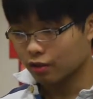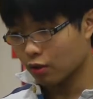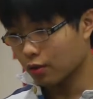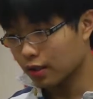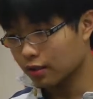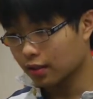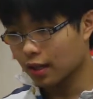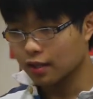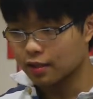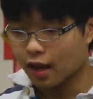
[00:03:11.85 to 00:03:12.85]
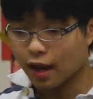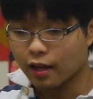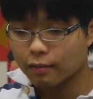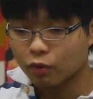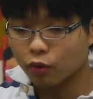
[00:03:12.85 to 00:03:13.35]
So in this case,
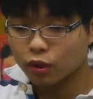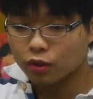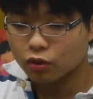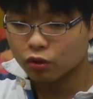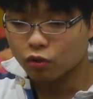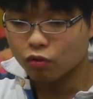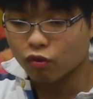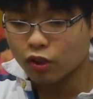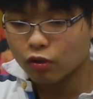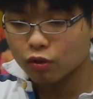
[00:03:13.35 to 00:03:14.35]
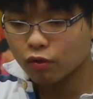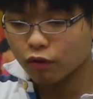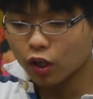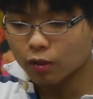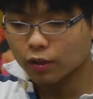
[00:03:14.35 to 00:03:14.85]
I am going to reduce the
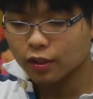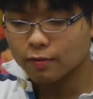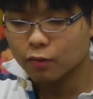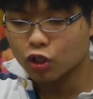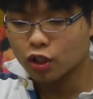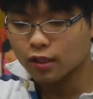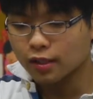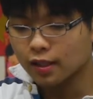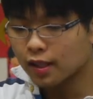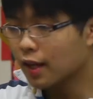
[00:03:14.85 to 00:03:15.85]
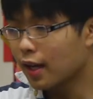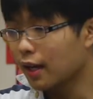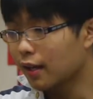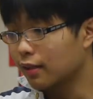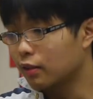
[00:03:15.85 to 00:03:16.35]
volume on this machine
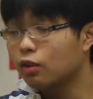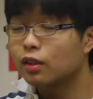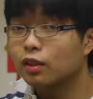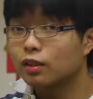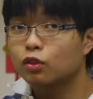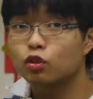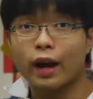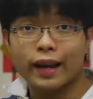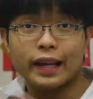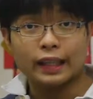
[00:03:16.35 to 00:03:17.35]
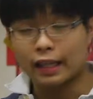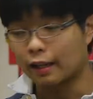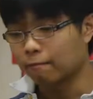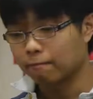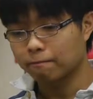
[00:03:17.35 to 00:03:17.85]
and try
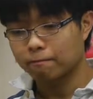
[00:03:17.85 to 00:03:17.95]
again.